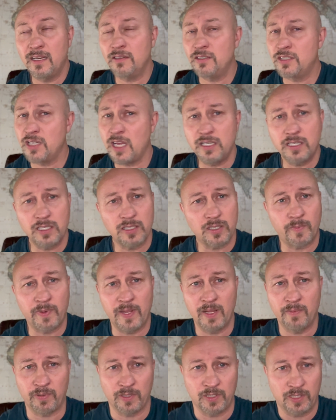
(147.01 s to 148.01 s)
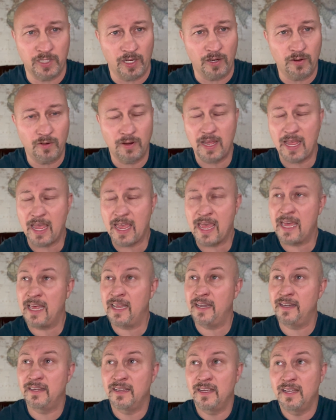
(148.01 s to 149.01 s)
Judges are people too,
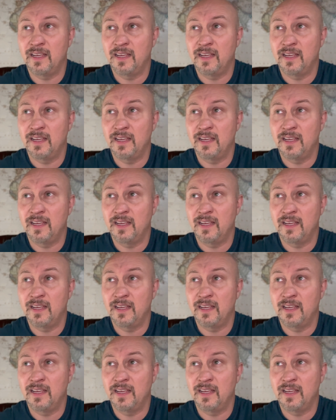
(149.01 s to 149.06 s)
and